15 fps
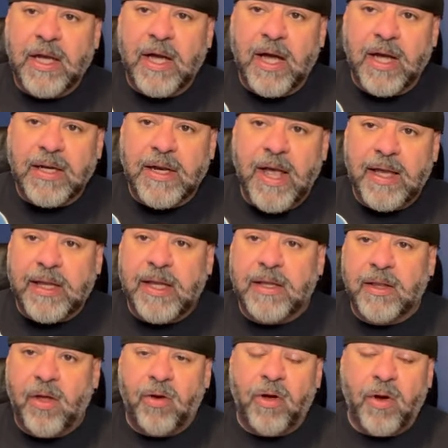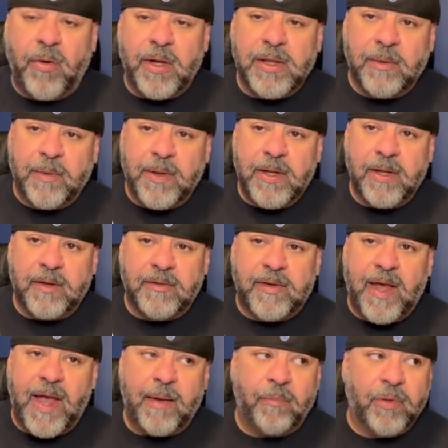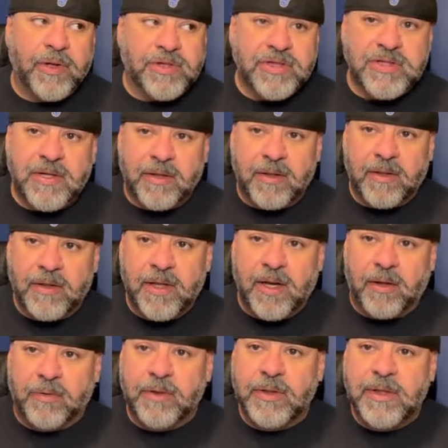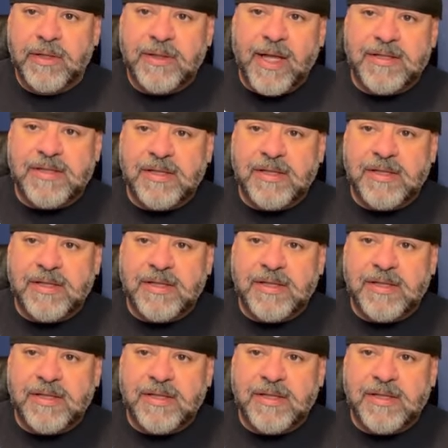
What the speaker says: Nike logo on the heel tab, which is that's a